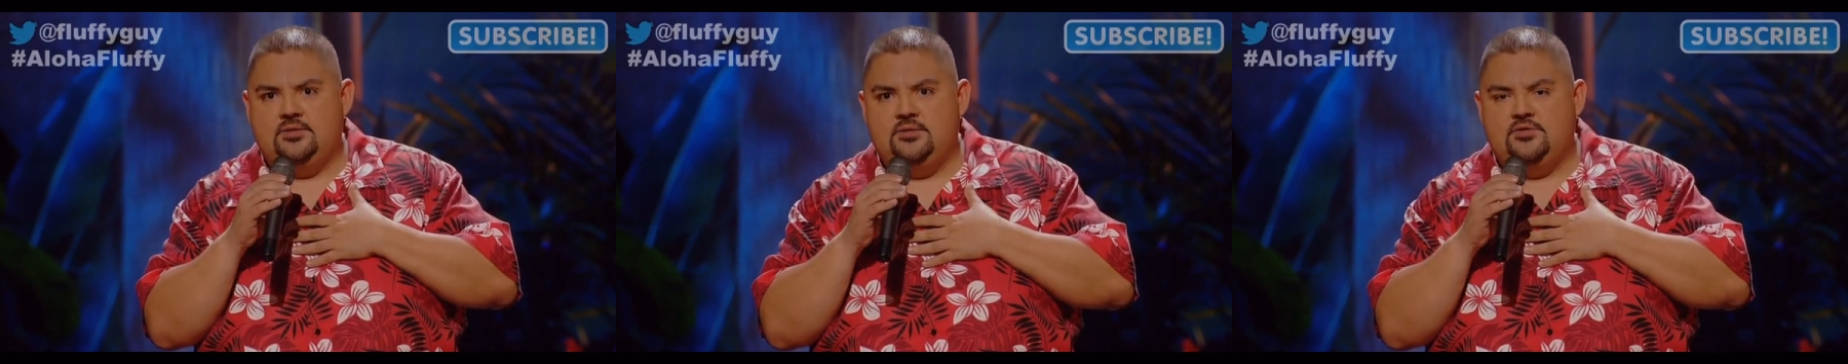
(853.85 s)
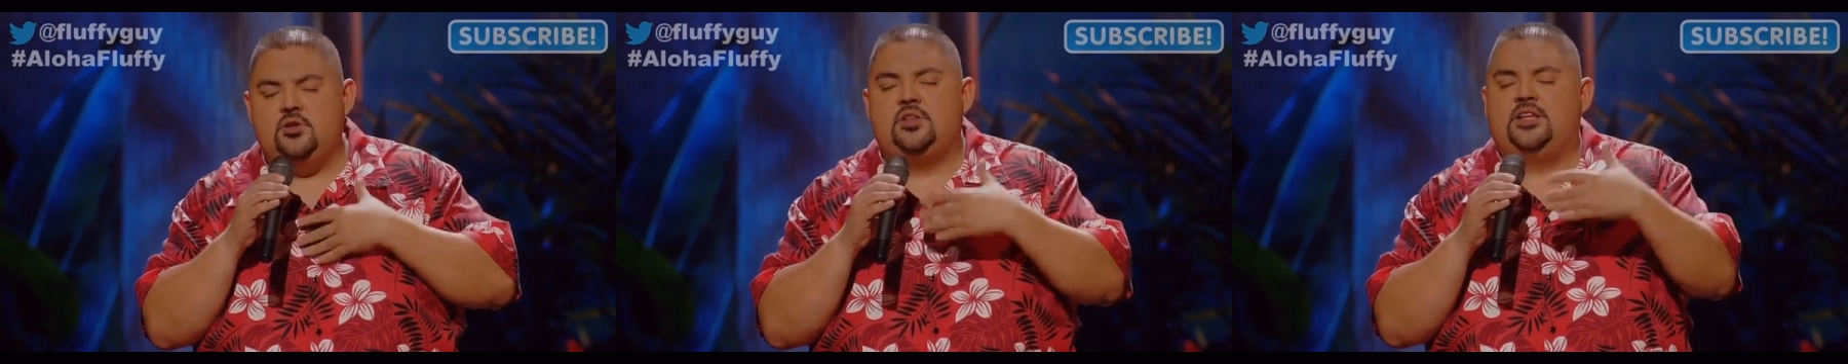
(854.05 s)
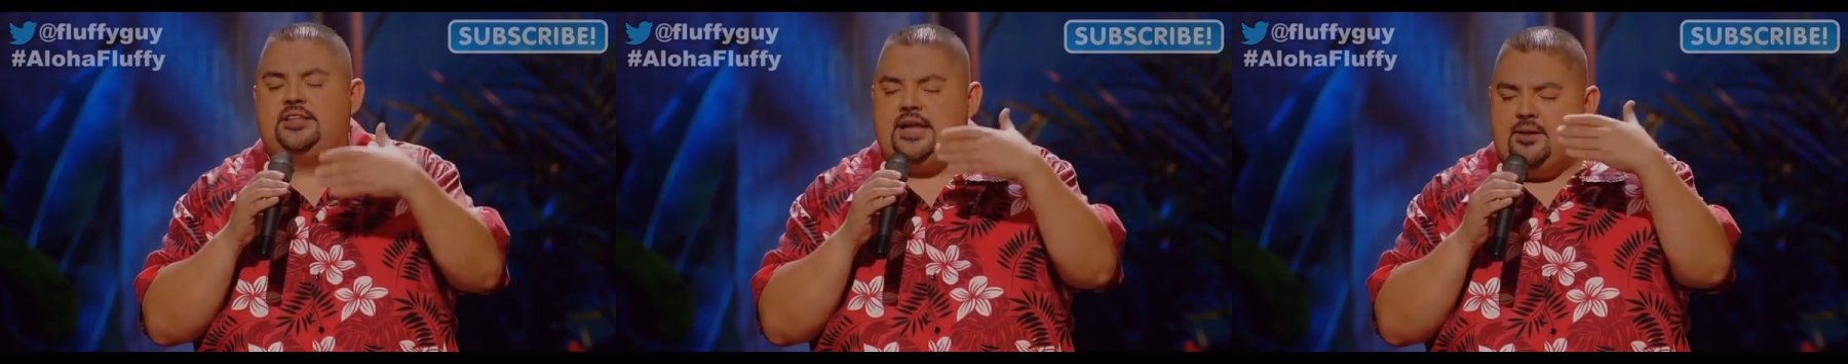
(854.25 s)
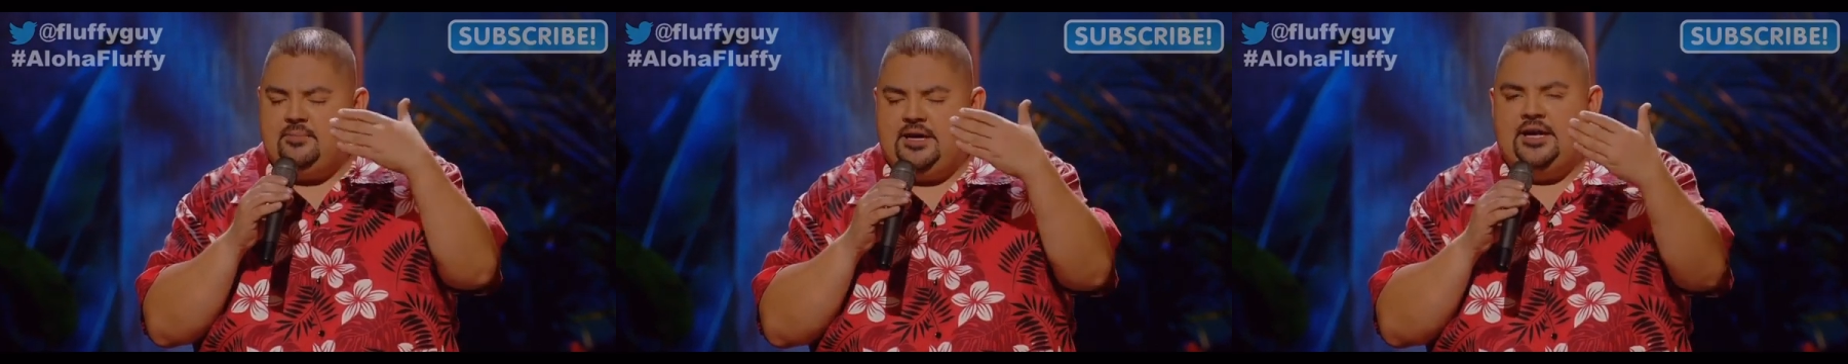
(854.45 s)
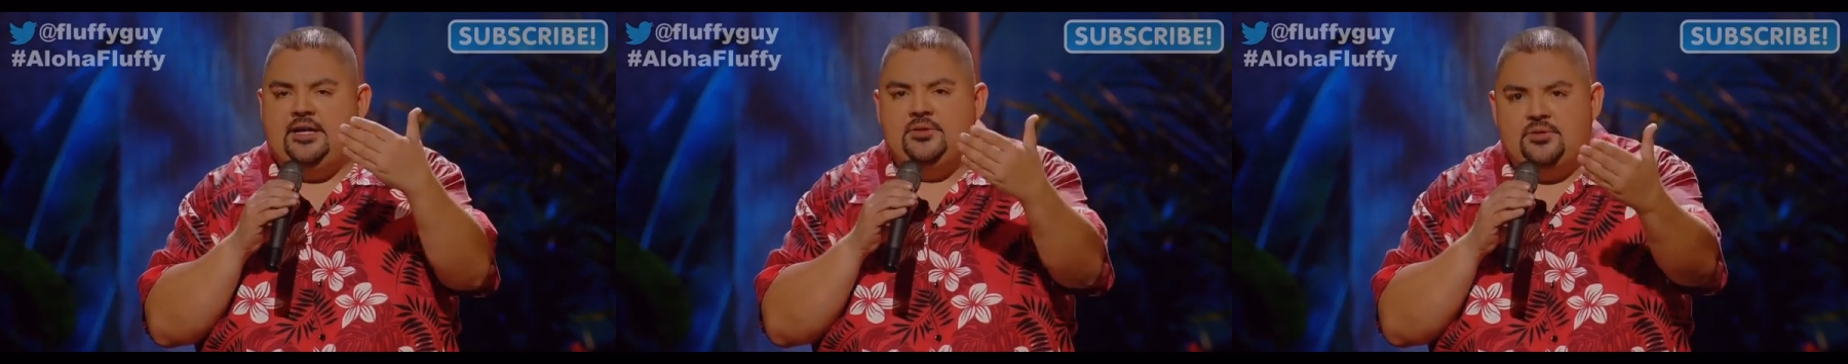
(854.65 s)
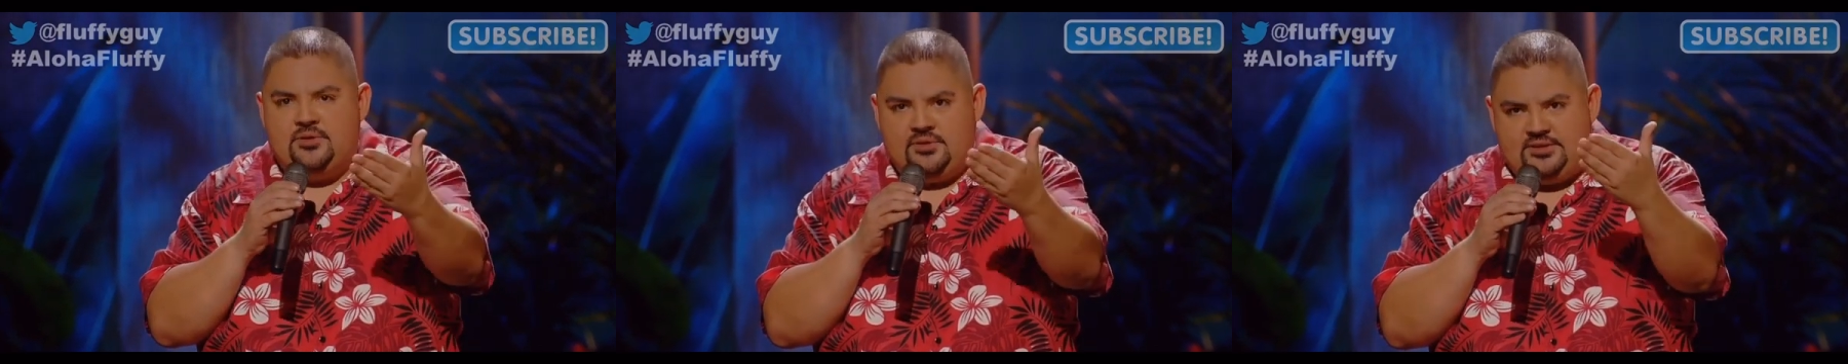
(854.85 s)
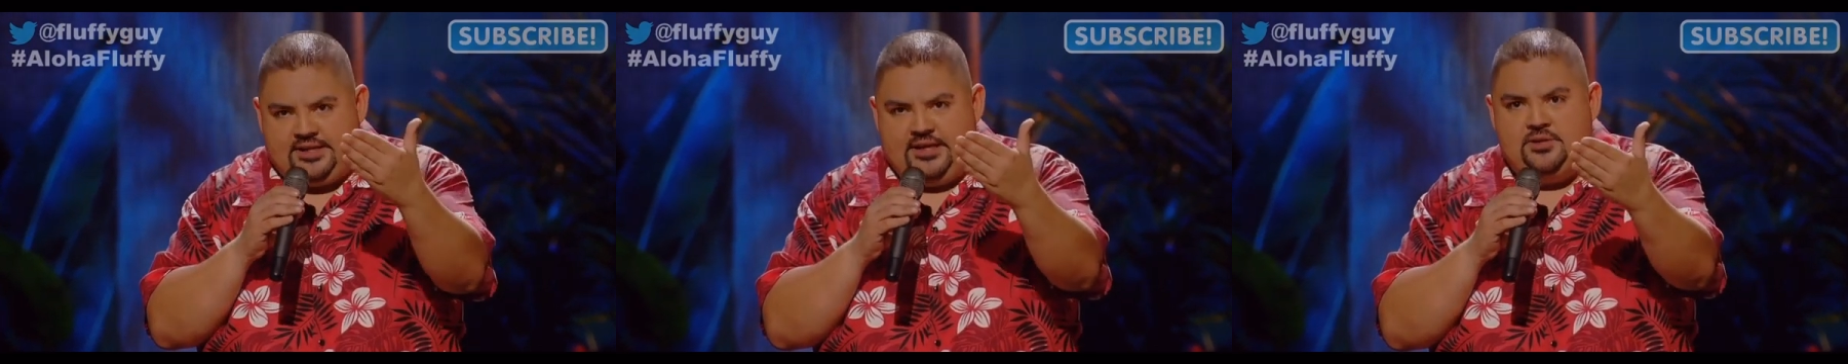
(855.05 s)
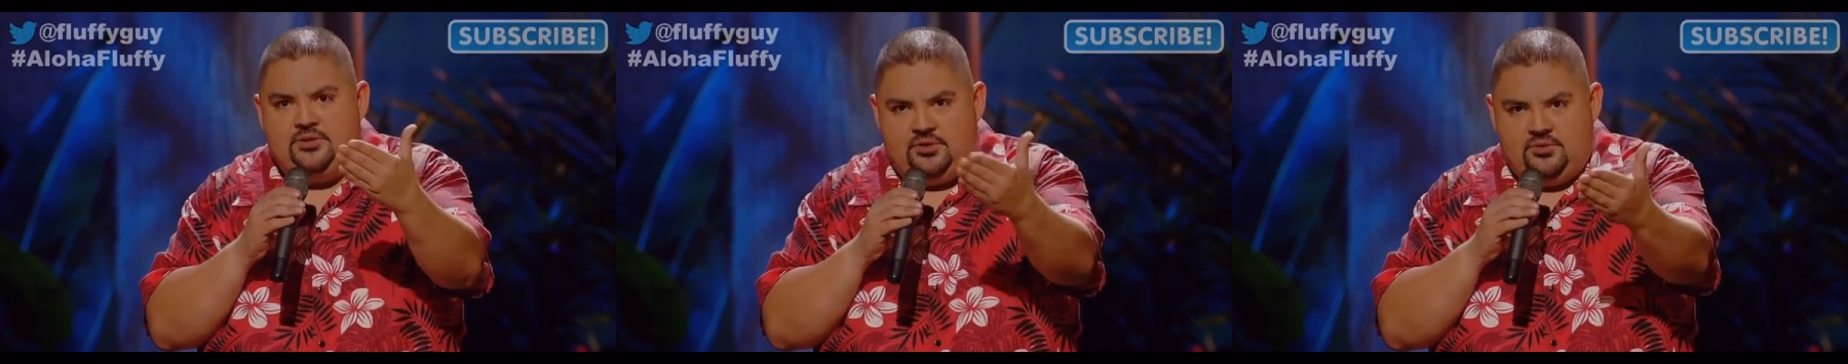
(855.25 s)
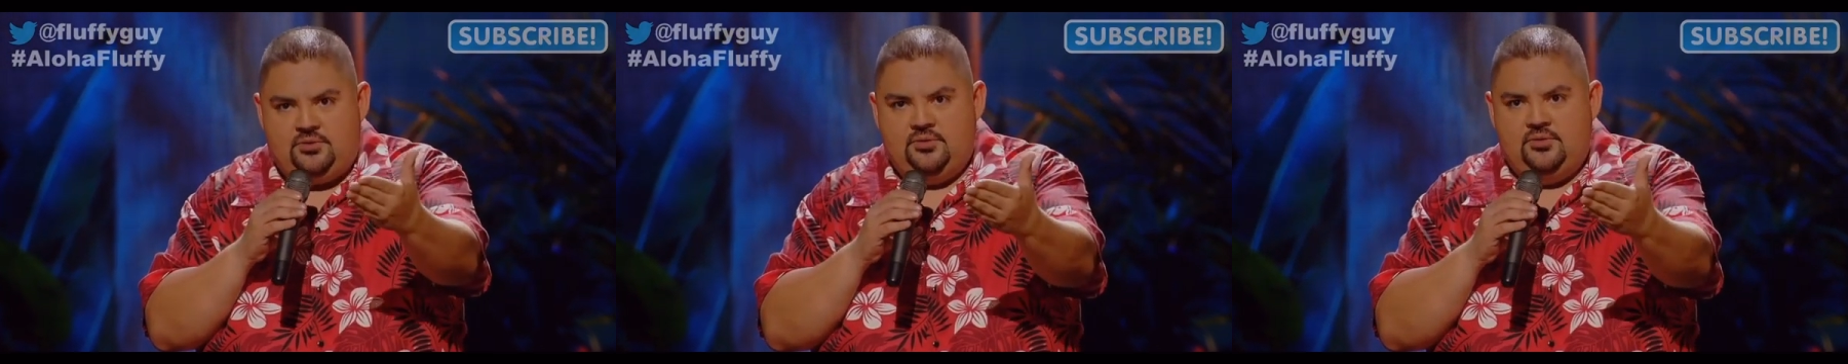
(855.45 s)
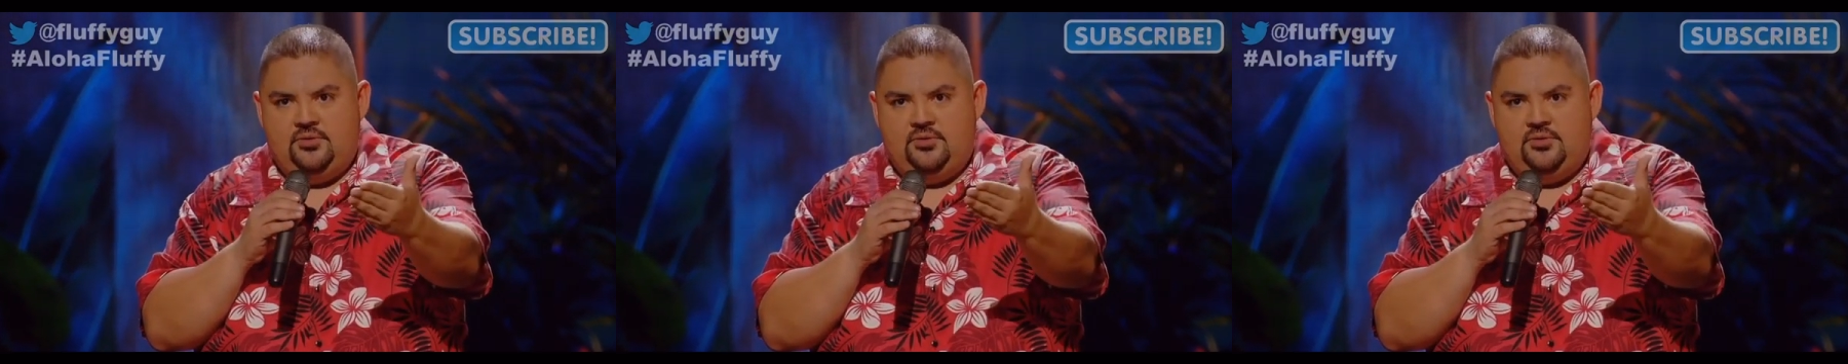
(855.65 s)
so that I may entertain you.